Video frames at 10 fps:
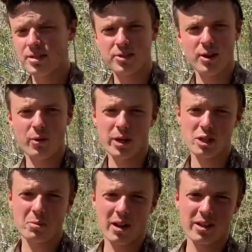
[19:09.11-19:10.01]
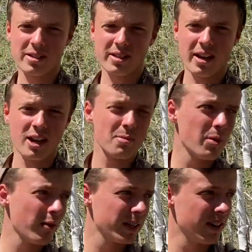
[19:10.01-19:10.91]
so we just barely set up
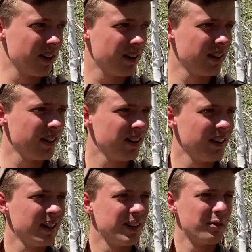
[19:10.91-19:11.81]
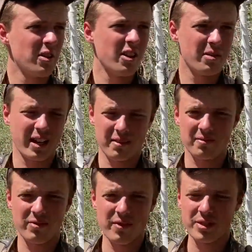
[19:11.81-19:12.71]
over here. We had like
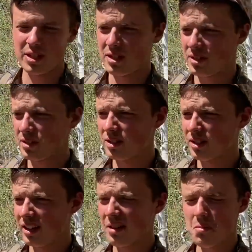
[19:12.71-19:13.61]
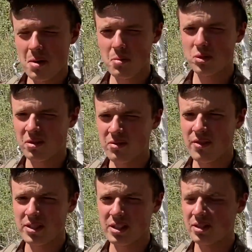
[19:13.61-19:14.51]
15, between
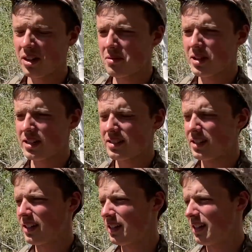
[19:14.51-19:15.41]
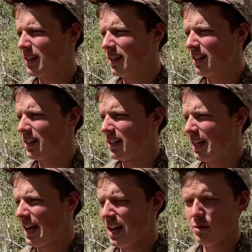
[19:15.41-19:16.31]
15 and 30 minutes.
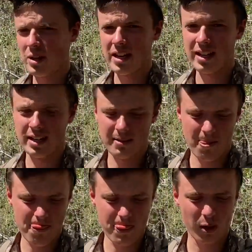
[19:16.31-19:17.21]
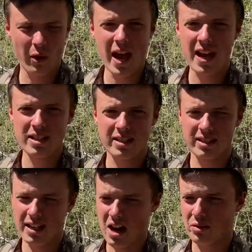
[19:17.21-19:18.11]
And we raked and
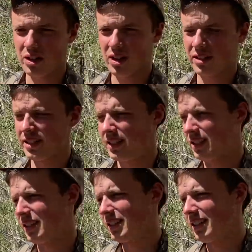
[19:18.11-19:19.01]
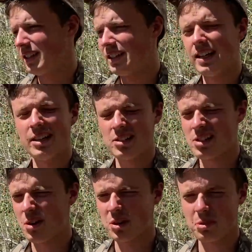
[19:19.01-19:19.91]
cow called. And there's
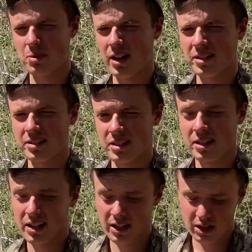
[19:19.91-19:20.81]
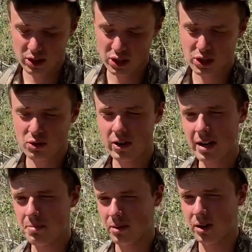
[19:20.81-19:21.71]
no response. There's a scrape
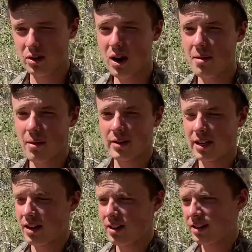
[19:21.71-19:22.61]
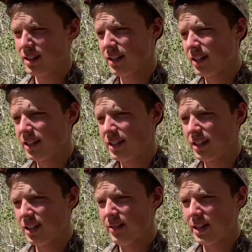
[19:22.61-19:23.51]
or a rub over here
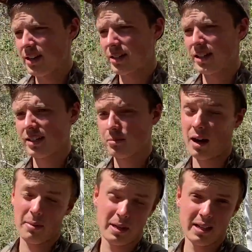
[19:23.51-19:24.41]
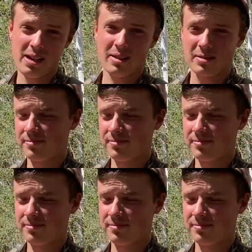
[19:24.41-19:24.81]
of an elk, probably an elk.